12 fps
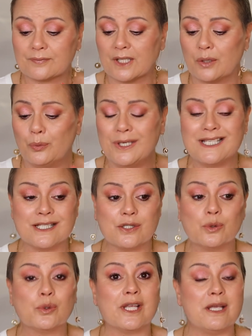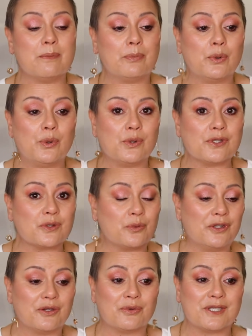We still get burnt
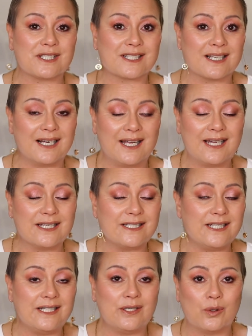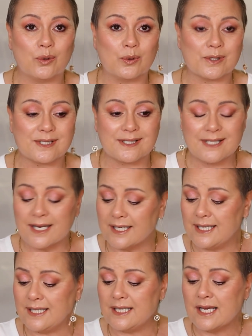whether it's cloudy or
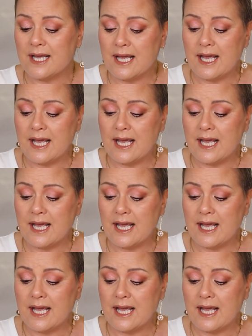sunny,